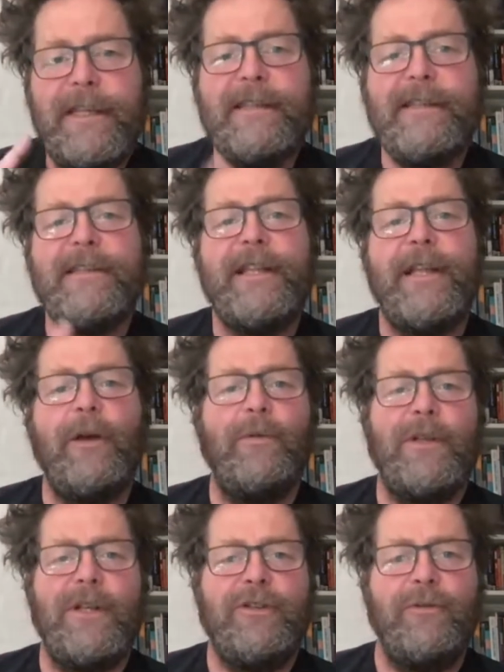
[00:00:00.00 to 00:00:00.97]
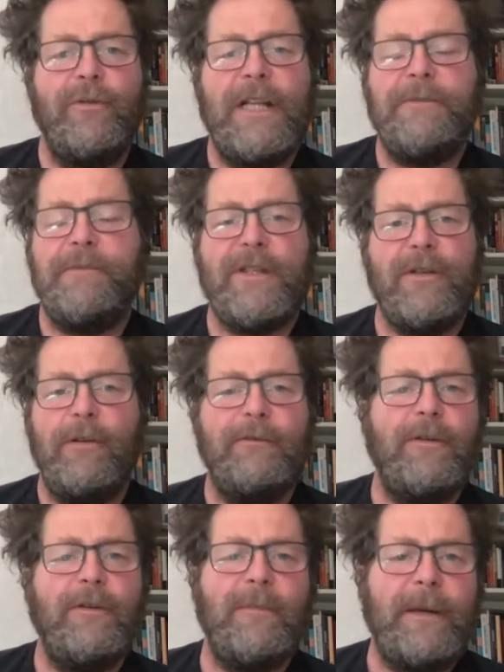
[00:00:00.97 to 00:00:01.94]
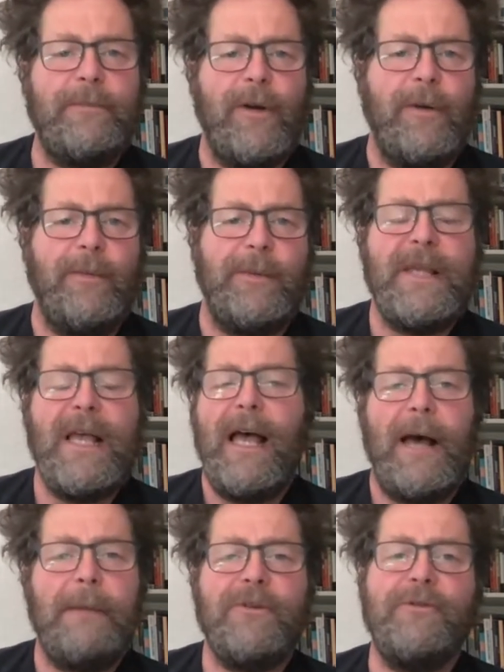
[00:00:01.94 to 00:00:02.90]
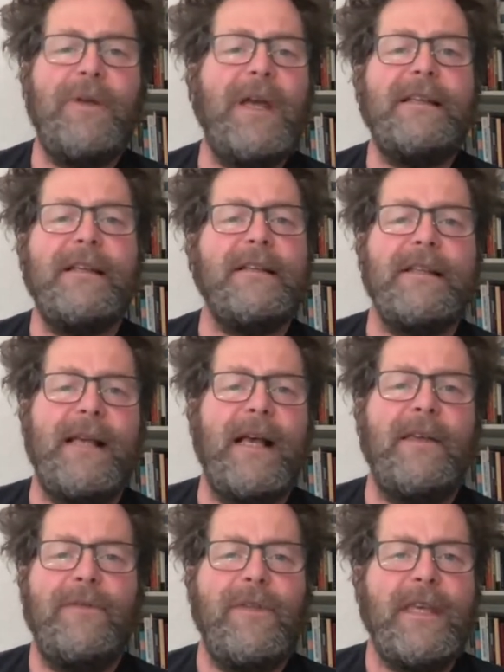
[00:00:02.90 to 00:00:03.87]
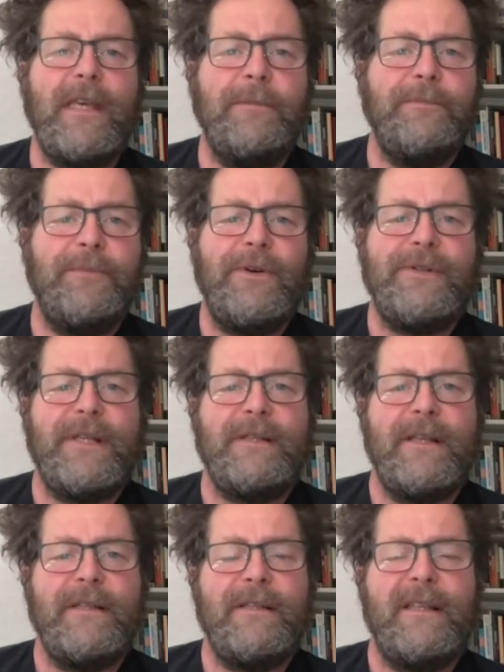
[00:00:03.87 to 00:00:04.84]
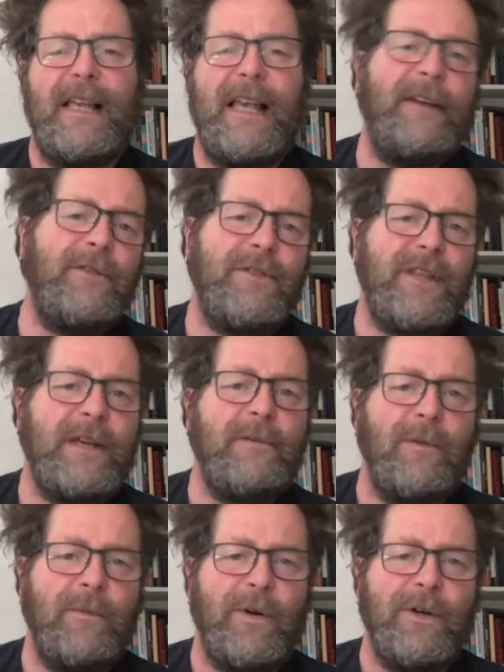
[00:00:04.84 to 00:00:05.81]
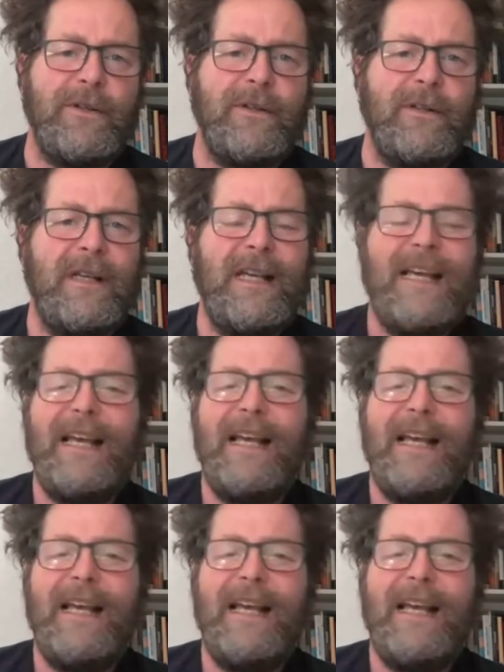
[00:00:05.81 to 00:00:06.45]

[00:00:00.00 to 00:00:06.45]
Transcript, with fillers: This is the only tool. It will solve all my problem. I'm great at design thinking processes. Everything will work.